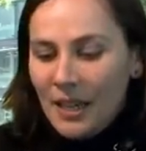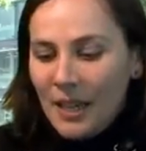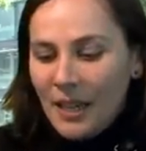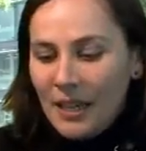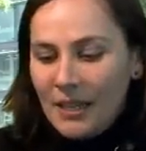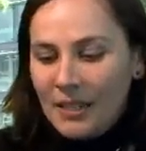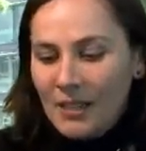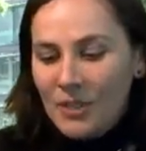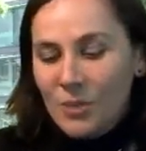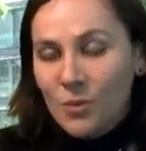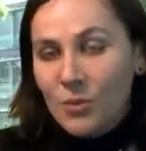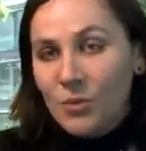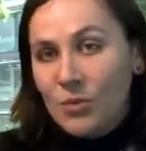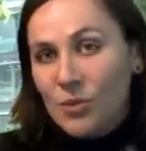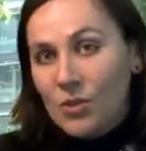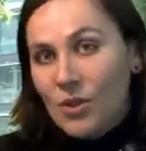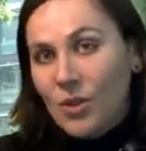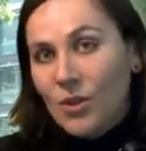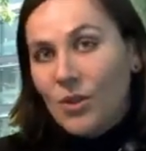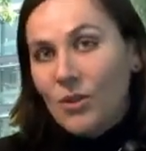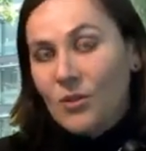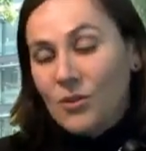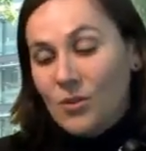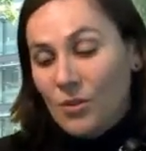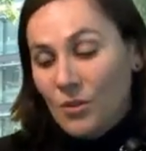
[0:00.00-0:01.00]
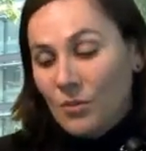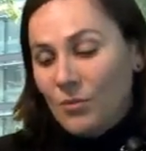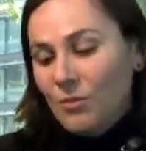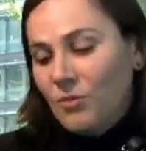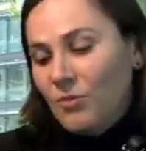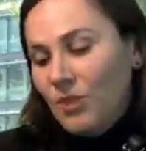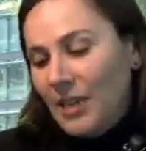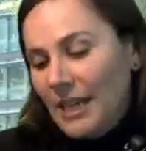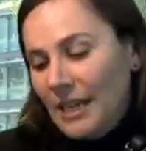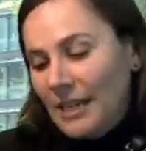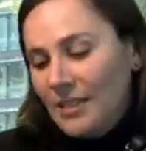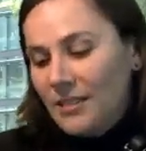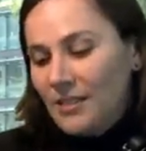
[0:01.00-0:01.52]
and also, so
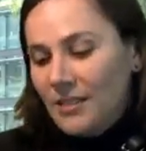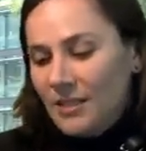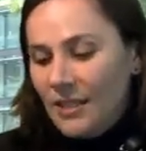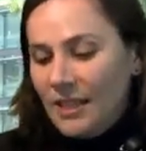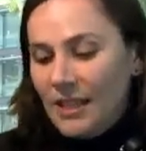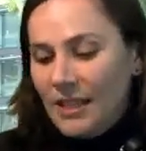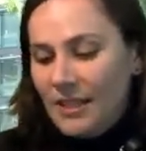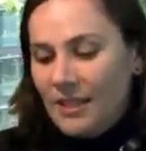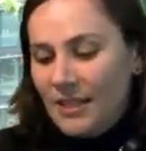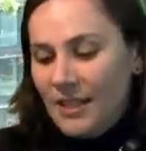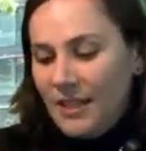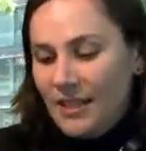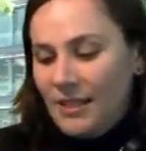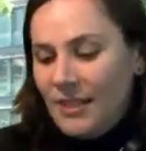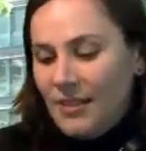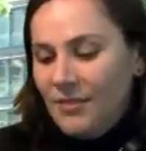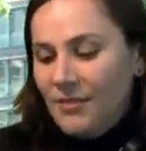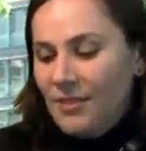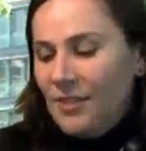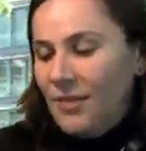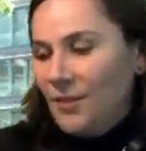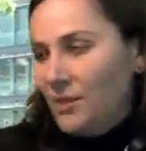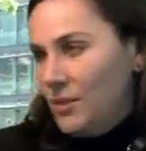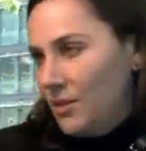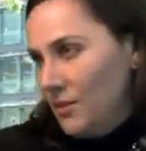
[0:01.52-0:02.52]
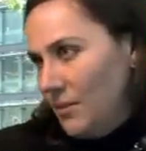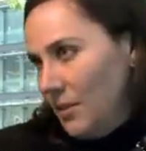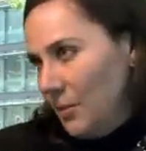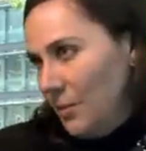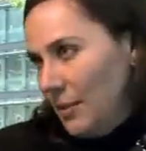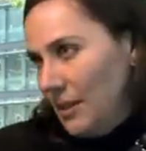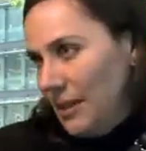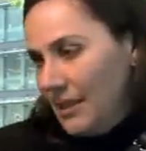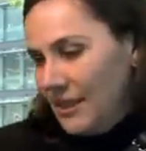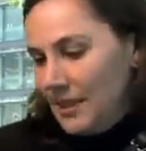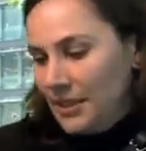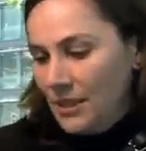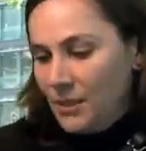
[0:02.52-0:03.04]
related to that, that evidence of
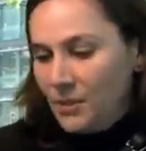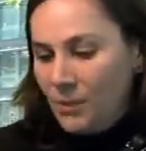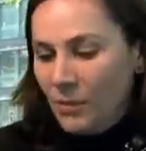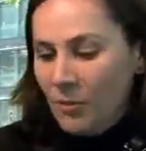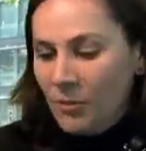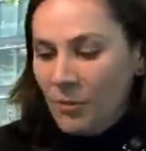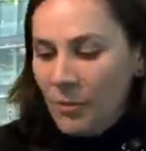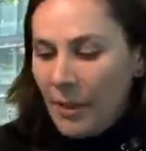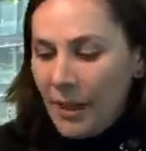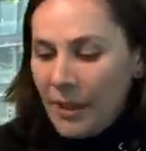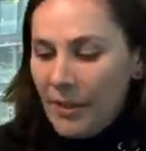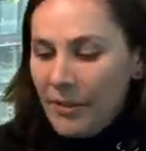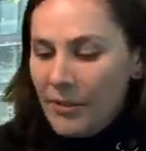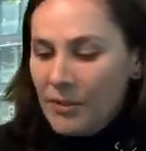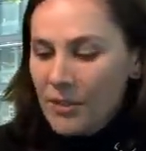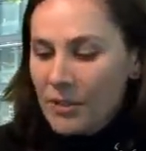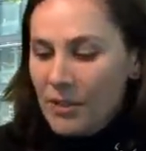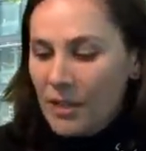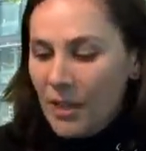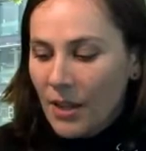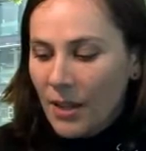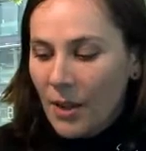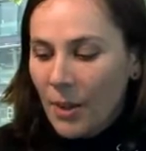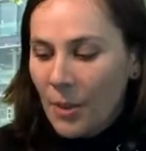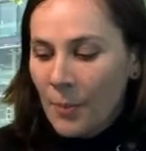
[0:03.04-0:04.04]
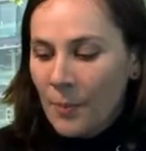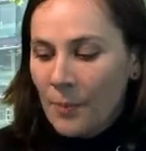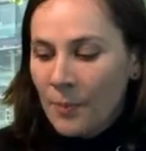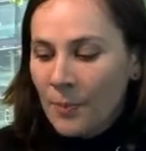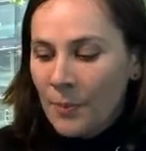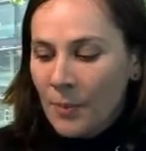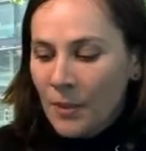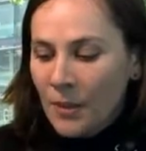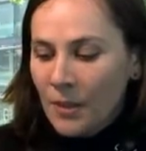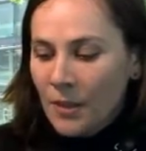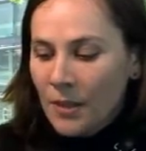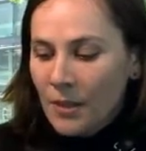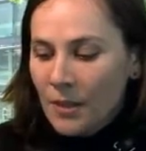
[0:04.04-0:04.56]
abilities with maths,
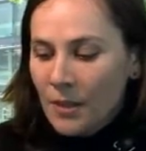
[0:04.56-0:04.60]
um,